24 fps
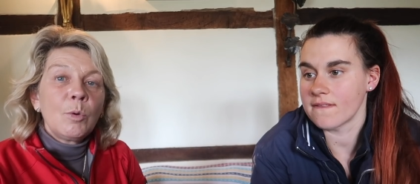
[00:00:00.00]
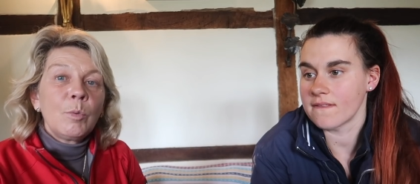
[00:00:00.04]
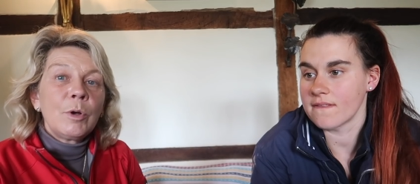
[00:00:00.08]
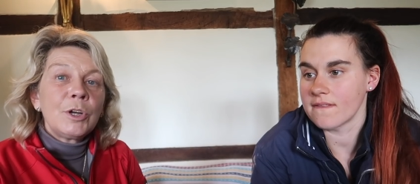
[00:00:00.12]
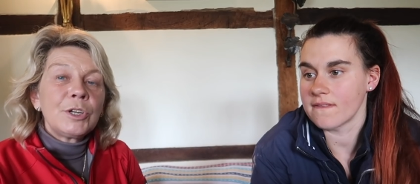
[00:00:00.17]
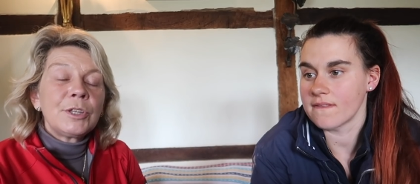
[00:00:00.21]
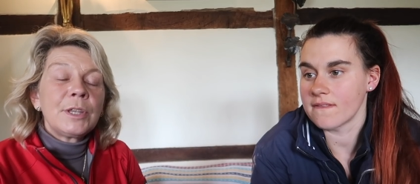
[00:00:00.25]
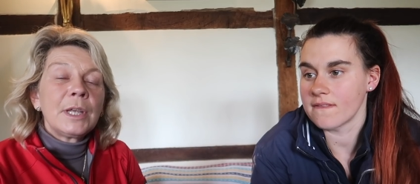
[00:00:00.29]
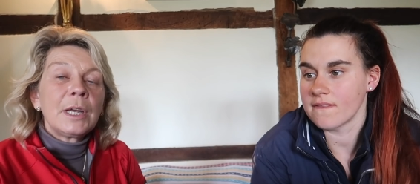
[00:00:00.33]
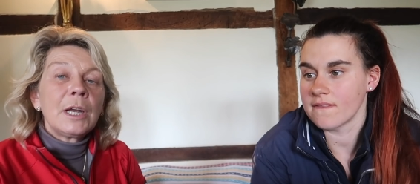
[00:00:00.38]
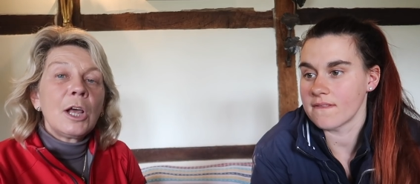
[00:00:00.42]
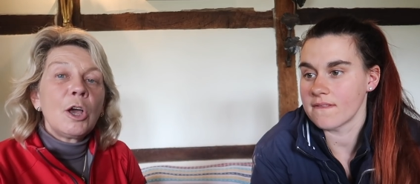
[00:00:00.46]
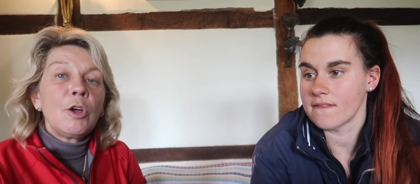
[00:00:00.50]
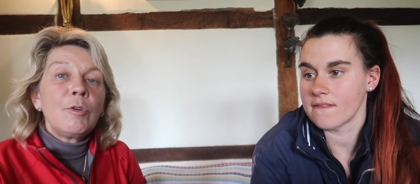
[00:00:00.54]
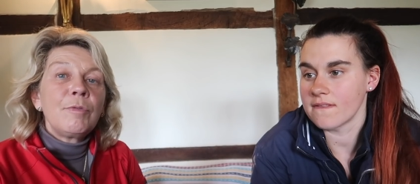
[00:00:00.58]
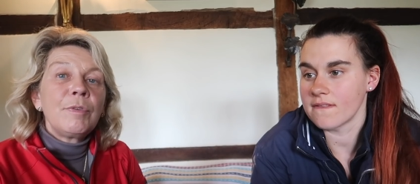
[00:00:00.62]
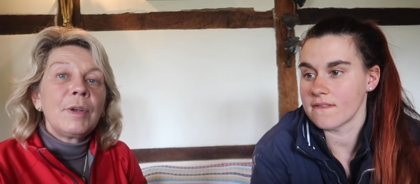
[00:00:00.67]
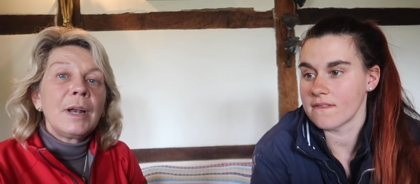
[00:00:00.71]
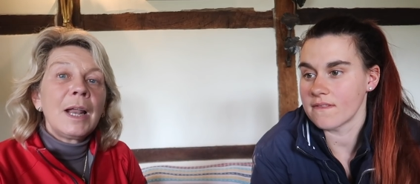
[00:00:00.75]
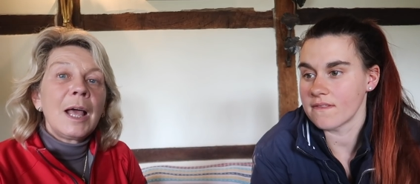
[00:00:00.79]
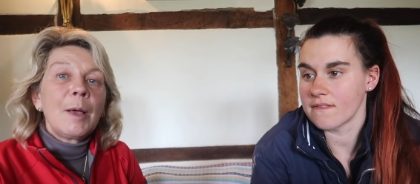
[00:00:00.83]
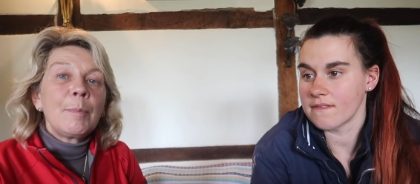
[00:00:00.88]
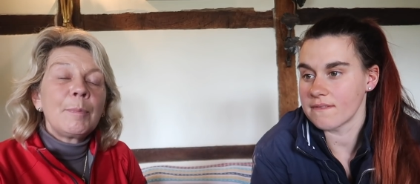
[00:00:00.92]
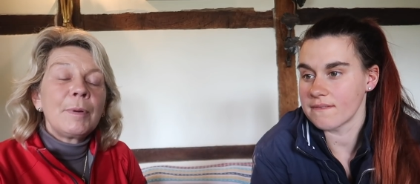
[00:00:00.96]
Speaker 1: which then
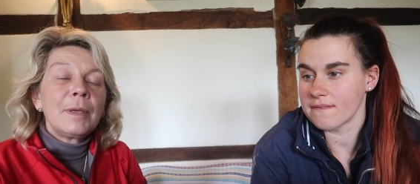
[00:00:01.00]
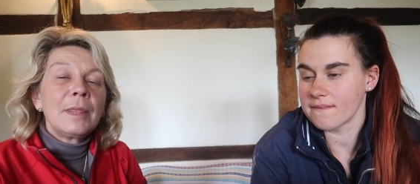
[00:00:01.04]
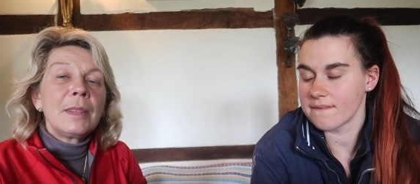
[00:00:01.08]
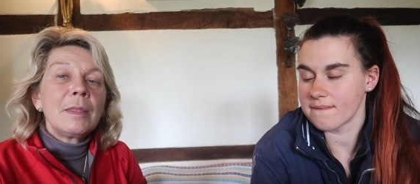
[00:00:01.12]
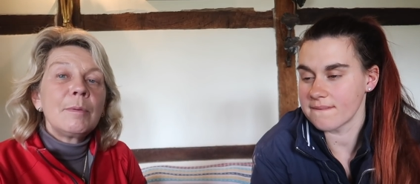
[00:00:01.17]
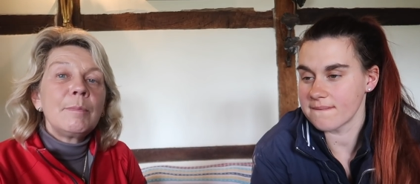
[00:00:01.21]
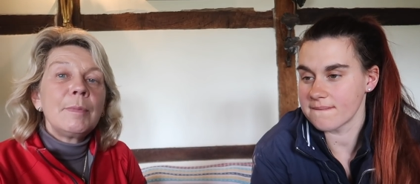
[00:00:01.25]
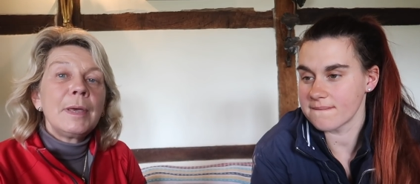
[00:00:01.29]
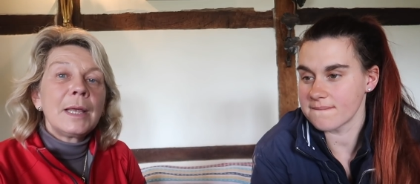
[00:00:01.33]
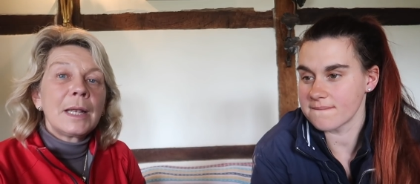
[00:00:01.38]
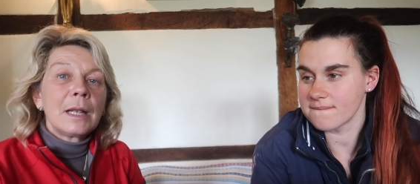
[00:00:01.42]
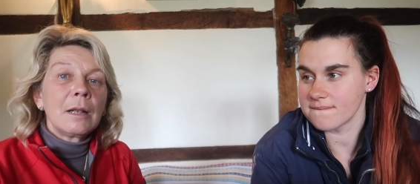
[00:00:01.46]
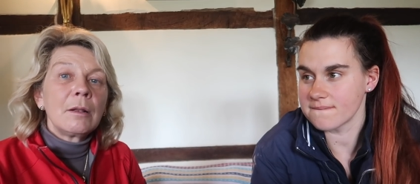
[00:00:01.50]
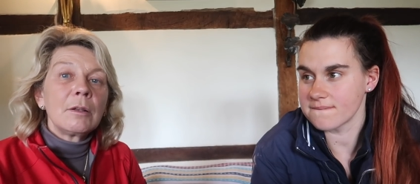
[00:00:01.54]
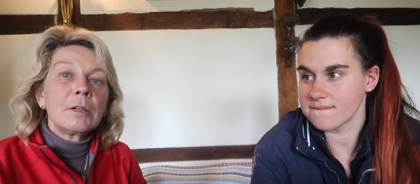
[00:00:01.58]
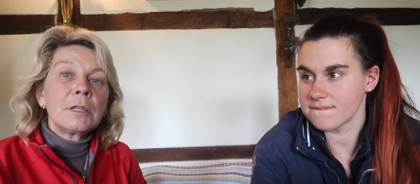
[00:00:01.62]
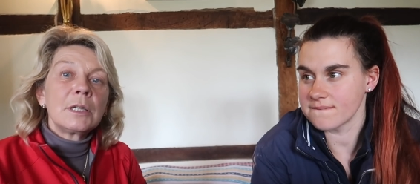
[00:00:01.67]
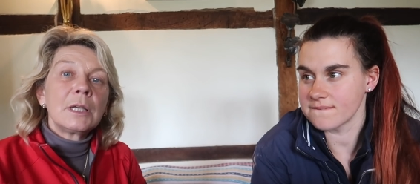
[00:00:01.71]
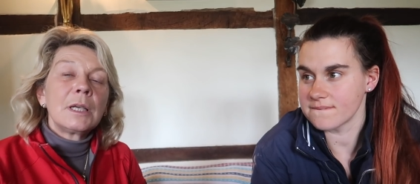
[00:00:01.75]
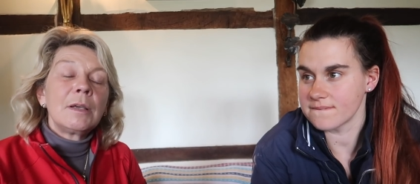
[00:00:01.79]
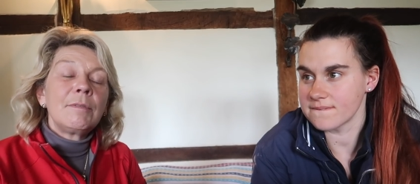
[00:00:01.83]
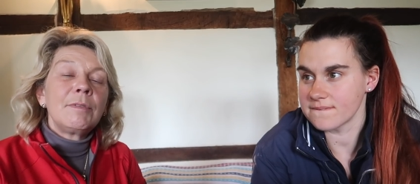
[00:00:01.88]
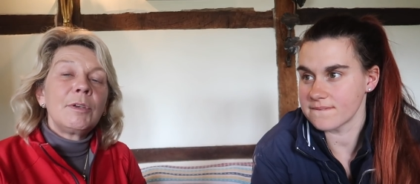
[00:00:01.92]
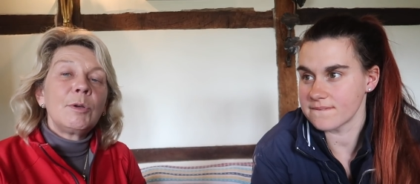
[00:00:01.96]
overlap in the middle
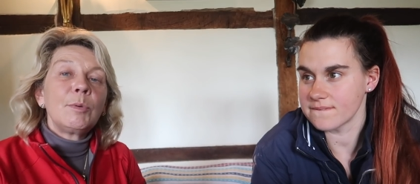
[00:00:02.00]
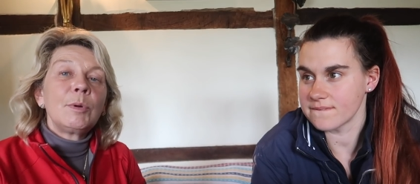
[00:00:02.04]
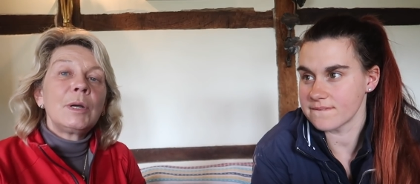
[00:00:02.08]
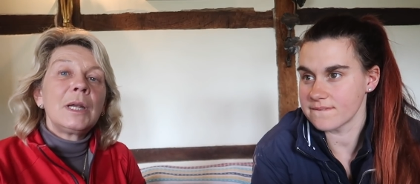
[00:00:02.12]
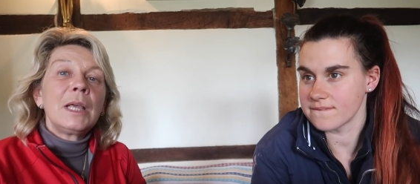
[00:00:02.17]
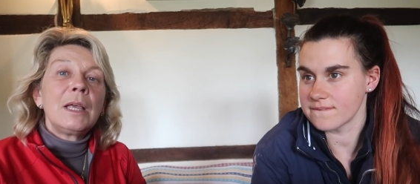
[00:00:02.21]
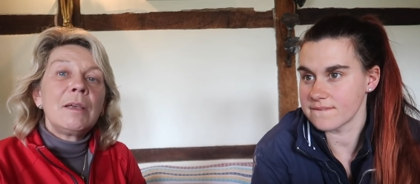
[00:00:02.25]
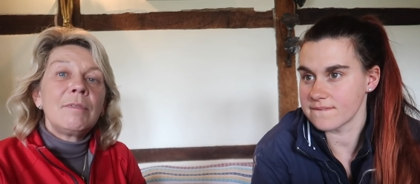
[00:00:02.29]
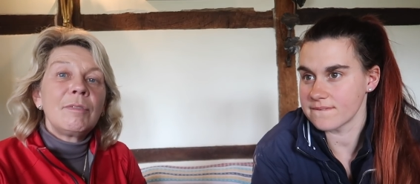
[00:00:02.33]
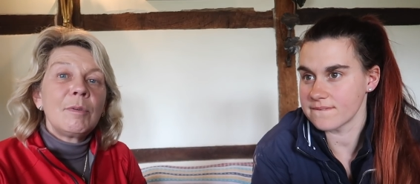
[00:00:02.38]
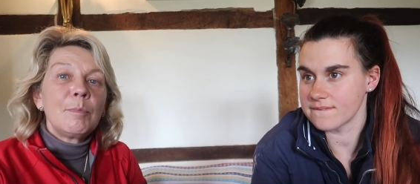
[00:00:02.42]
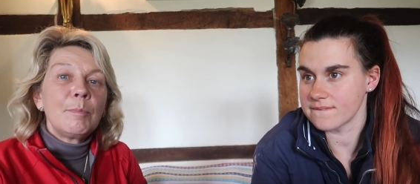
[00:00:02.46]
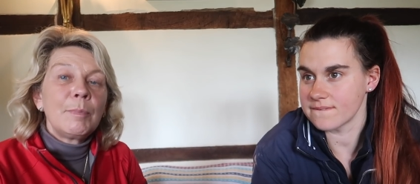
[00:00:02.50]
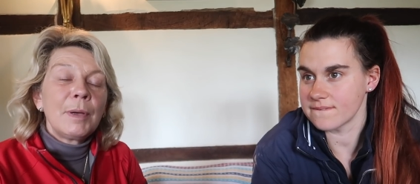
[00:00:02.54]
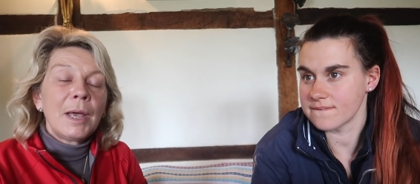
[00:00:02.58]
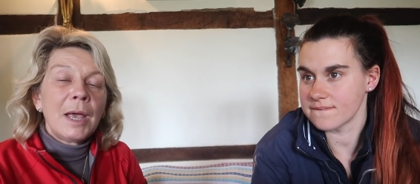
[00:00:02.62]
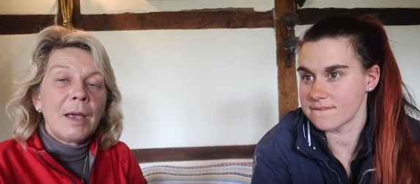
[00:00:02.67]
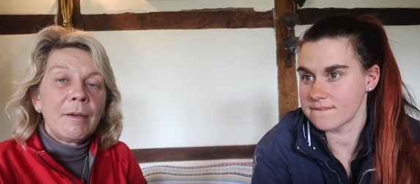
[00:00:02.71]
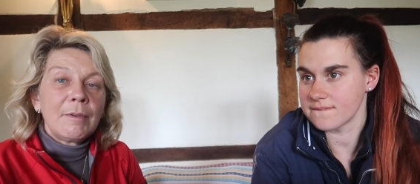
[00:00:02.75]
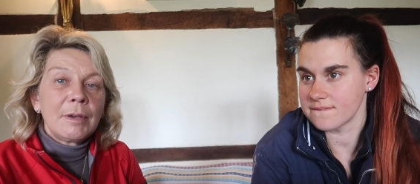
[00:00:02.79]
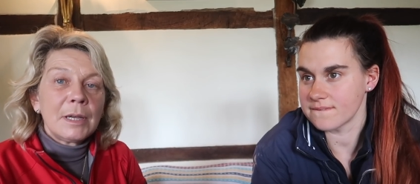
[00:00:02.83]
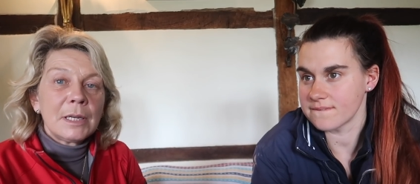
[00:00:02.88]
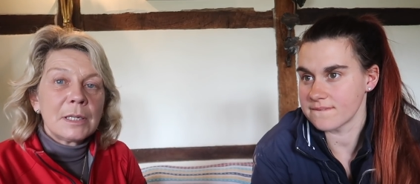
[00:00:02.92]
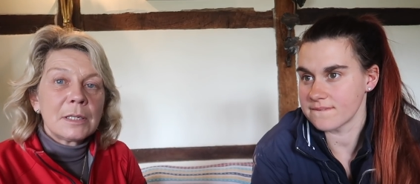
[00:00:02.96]
to give you an even
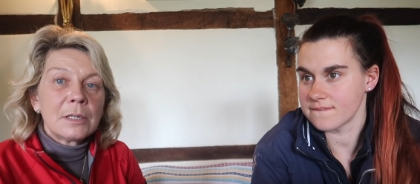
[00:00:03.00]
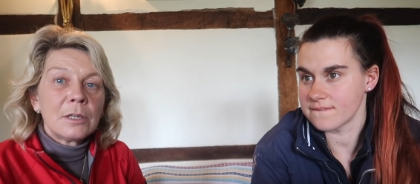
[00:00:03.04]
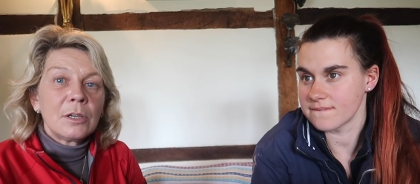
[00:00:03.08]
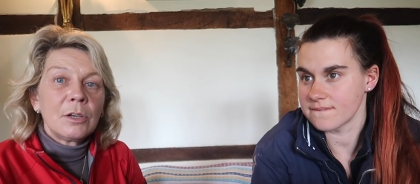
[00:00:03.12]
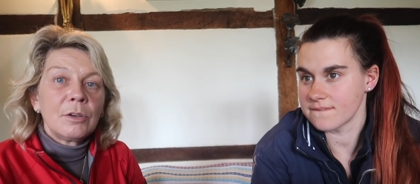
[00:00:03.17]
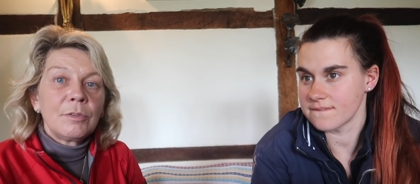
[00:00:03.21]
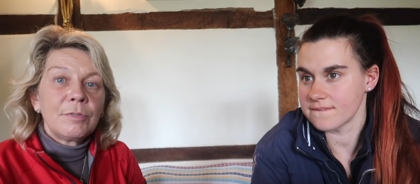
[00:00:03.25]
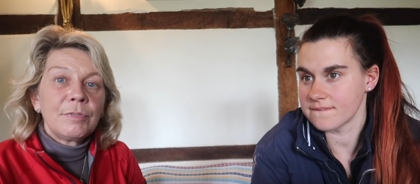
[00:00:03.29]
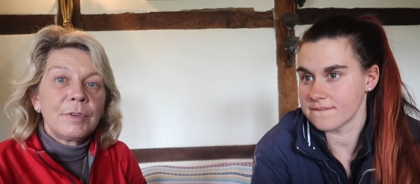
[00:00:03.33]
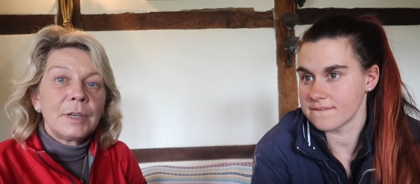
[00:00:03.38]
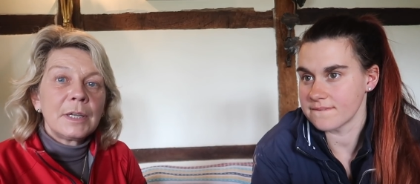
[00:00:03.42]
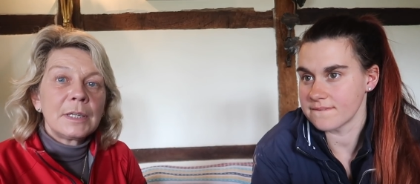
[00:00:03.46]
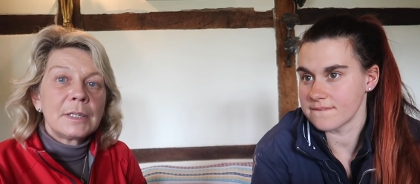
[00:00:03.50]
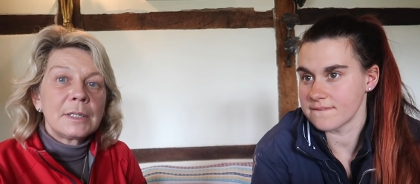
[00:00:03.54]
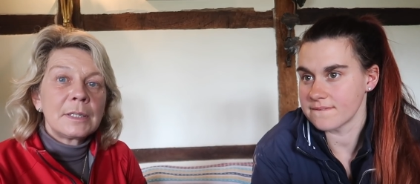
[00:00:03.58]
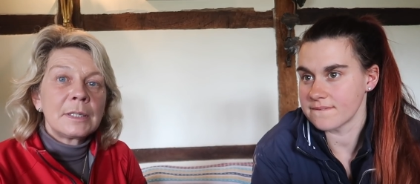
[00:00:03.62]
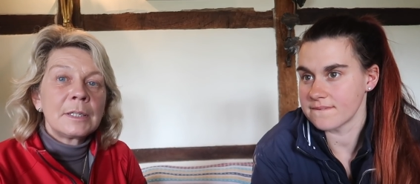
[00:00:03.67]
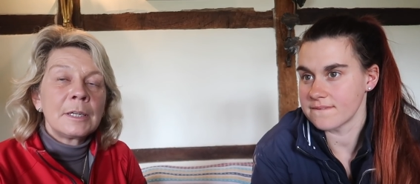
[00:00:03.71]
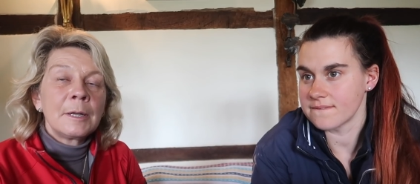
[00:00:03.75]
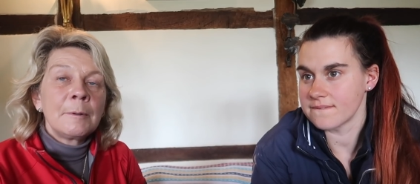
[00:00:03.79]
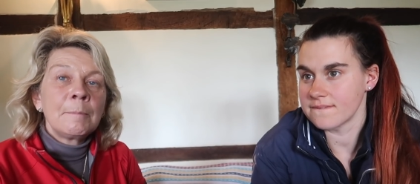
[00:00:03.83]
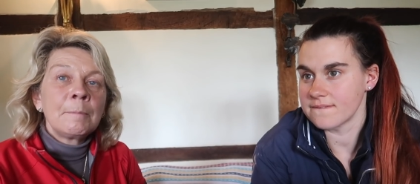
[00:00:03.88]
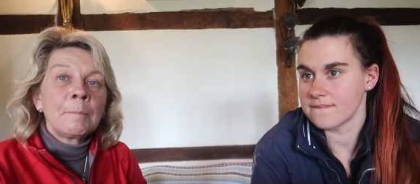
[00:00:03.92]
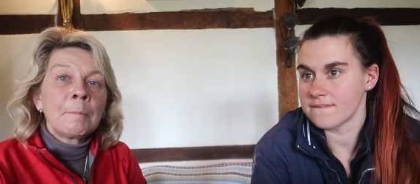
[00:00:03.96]
bearing surface.